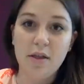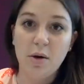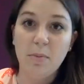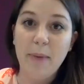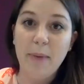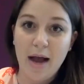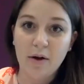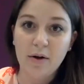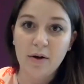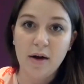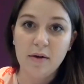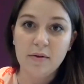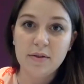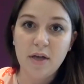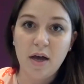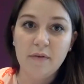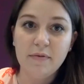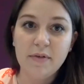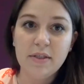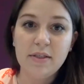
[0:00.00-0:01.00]
their backgrounds
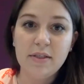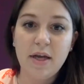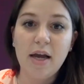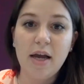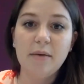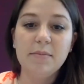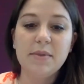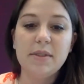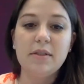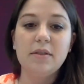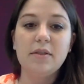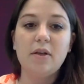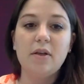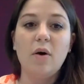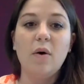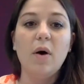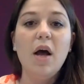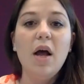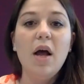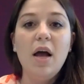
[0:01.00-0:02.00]
oftentimes. And so